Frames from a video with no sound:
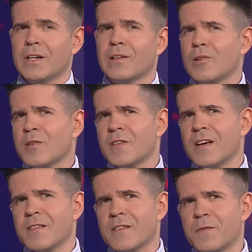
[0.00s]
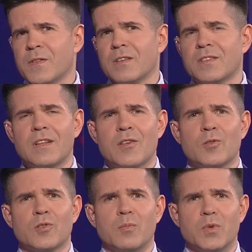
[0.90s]
It looks as if the
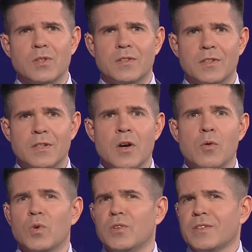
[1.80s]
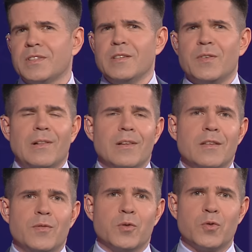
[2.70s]
international community will not even
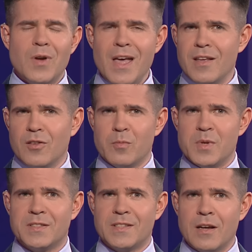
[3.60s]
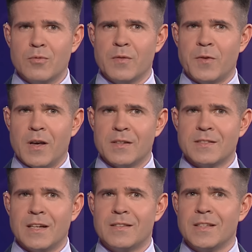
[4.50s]
leave Ukraine to be
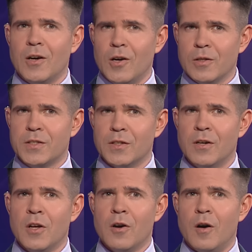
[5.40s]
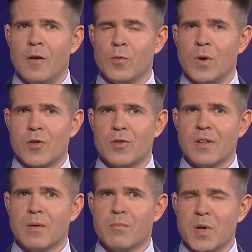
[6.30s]
sacrificed at the altar of
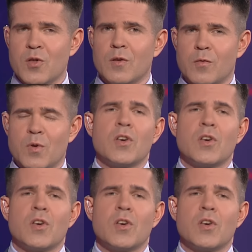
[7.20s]
Russian ambitions,